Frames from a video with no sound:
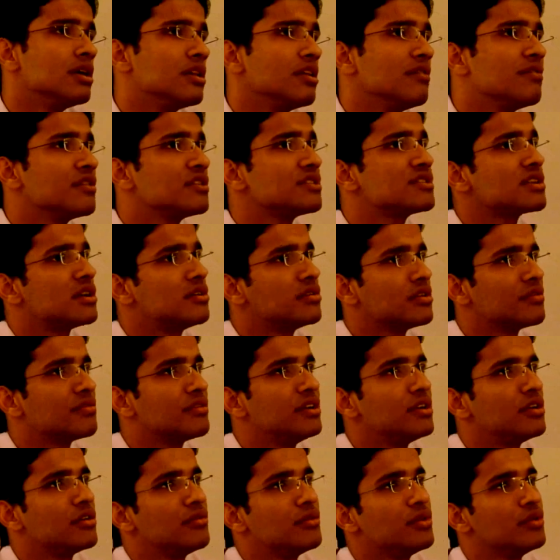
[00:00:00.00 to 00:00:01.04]
The first round
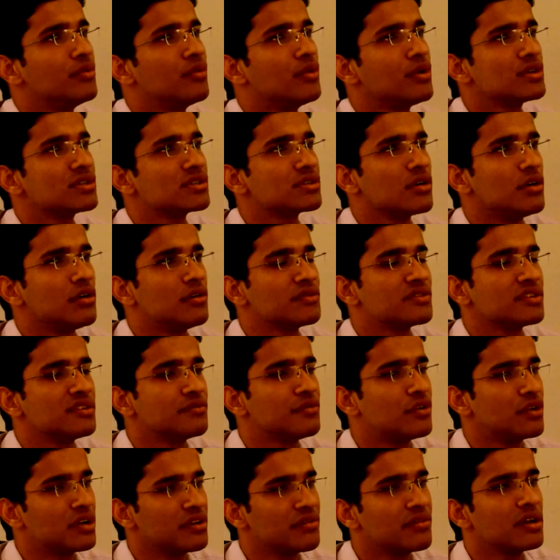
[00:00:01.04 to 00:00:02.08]
of interview was of some
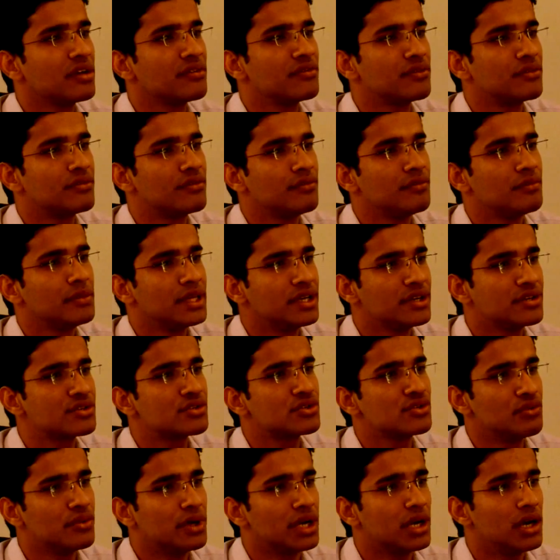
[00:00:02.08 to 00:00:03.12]
45
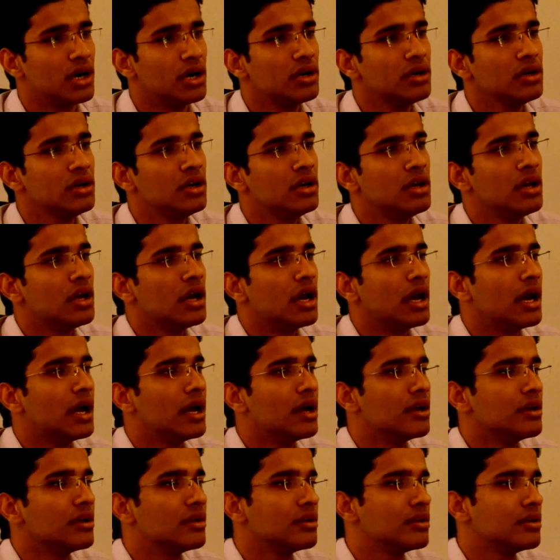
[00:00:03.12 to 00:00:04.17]
minutes to 1 hour,
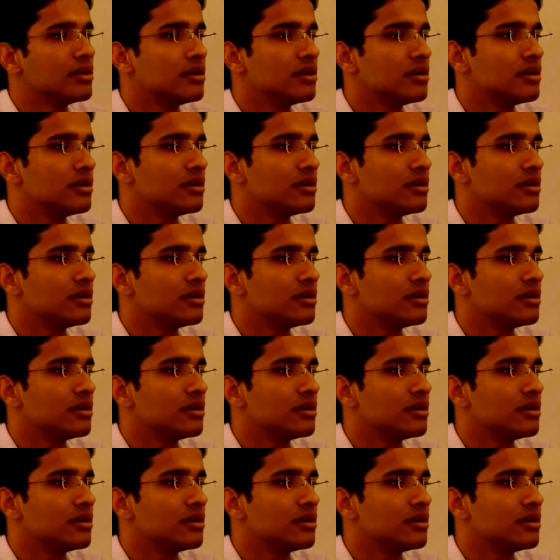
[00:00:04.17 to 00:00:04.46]
and